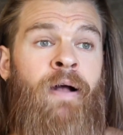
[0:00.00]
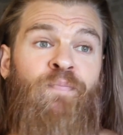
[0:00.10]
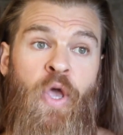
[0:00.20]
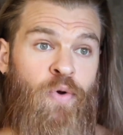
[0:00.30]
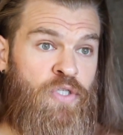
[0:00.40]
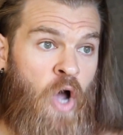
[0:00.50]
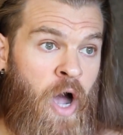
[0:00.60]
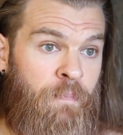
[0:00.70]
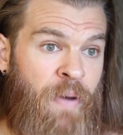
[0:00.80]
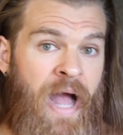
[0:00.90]
They were
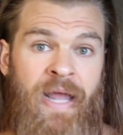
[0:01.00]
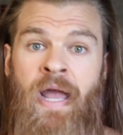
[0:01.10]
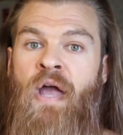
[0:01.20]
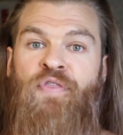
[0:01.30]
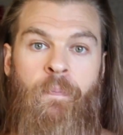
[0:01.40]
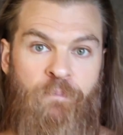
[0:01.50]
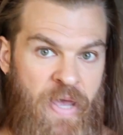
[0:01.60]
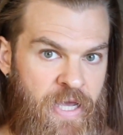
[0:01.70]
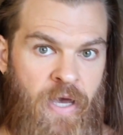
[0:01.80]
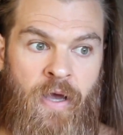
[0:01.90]
taught by the
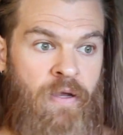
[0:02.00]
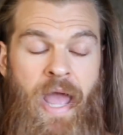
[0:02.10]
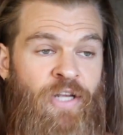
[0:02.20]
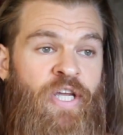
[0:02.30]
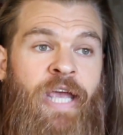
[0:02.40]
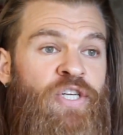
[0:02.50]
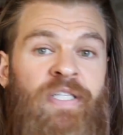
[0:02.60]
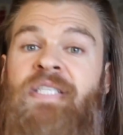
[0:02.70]
big education